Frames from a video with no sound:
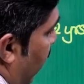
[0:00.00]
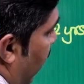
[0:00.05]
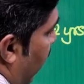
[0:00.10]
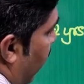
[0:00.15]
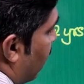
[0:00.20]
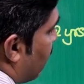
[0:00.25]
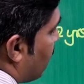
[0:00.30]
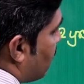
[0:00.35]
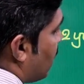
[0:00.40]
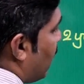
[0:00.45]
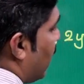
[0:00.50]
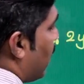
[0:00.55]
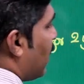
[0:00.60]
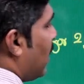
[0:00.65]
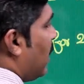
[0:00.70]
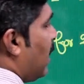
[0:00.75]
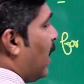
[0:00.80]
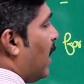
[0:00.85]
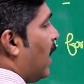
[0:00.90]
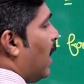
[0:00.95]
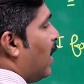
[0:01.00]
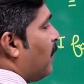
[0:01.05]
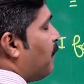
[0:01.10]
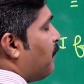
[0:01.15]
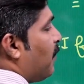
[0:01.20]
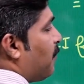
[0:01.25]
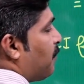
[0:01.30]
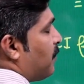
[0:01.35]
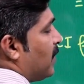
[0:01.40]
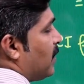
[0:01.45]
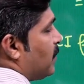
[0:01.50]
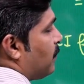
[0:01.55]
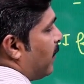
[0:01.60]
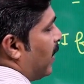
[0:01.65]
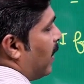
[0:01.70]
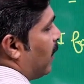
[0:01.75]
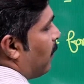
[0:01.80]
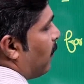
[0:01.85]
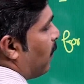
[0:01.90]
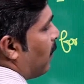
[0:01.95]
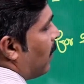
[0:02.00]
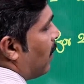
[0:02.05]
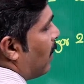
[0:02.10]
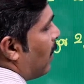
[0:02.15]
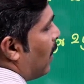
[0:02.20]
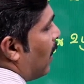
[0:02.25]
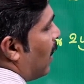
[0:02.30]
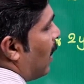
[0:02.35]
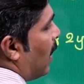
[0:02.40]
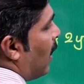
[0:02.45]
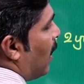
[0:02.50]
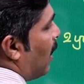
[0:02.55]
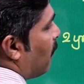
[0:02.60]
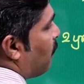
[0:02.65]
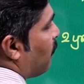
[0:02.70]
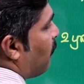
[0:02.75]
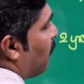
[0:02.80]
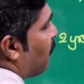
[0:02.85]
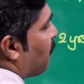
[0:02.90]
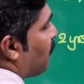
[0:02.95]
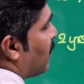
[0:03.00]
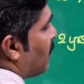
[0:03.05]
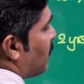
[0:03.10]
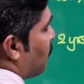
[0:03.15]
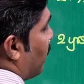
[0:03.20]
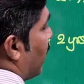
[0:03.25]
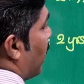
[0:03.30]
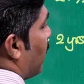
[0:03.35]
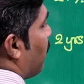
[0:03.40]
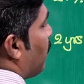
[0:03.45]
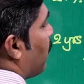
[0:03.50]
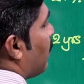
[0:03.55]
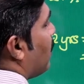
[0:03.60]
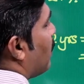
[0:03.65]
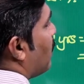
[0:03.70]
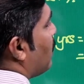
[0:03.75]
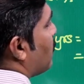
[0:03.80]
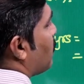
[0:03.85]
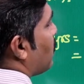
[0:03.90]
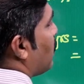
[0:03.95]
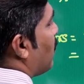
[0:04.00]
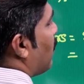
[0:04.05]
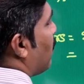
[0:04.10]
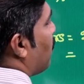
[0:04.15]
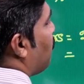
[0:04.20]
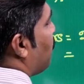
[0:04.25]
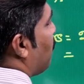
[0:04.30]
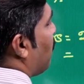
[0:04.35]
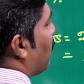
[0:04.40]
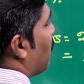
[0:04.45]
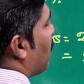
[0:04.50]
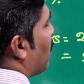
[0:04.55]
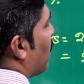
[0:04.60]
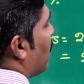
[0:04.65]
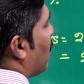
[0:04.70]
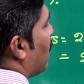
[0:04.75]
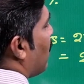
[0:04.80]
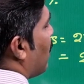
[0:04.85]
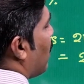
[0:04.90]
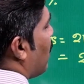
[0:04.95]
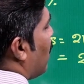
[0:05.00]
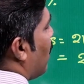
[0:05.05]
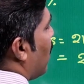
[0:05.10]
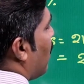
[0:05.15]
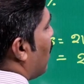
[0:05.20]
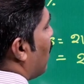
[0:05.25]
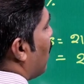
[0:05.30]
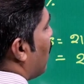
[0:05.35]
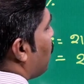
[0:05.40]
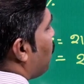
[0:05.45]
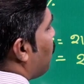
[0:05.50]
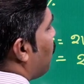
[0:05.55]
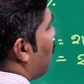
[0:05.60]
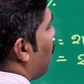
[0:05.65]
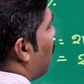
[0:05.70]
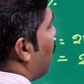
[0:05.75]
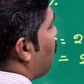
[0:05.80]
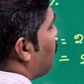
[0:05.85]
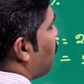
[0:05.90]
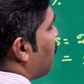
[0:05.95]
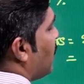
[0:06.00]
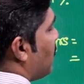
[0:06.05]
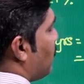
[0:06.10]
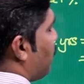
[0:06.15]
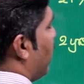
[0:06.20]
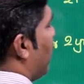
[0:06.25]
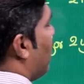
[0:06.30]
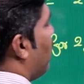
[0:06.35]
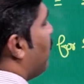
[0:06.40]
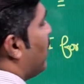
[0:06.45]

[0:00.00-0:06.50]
exactly half of this value. Half of this value. So therefore, half of this value.